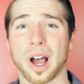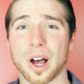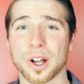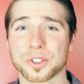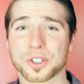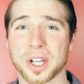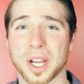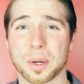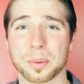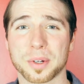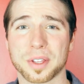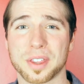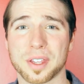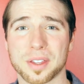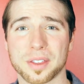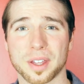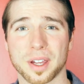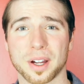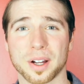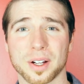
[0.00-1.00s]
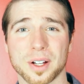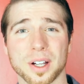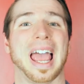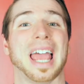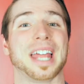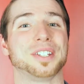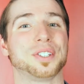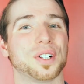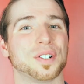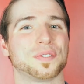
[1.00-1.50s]
I'll chat with you there,
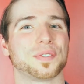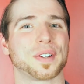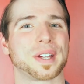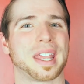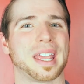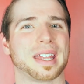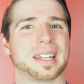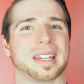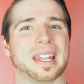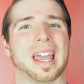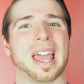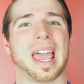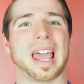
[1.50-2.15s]
and don't forget,